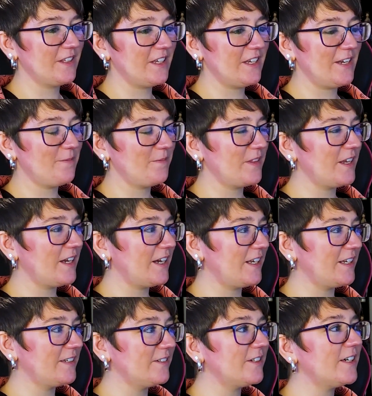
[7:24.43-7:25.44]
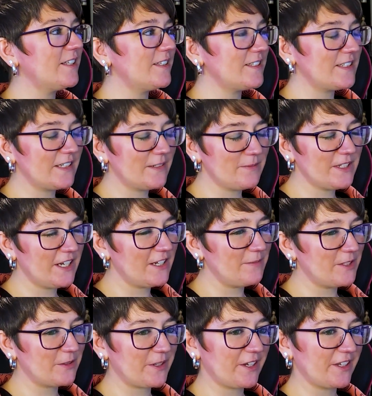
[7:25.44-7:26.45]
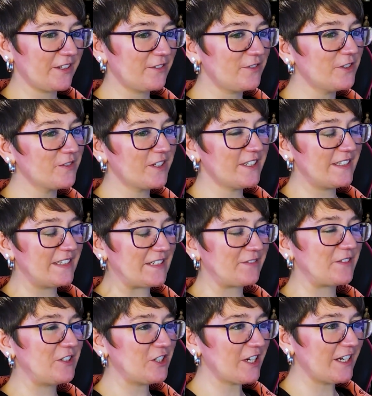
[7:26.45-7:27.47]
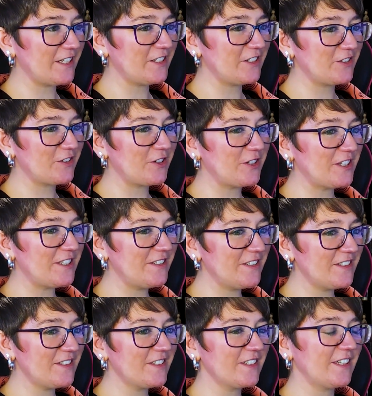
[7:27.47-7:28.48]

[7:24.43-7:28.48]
And at the same time as well, if you've got a different challenge for us,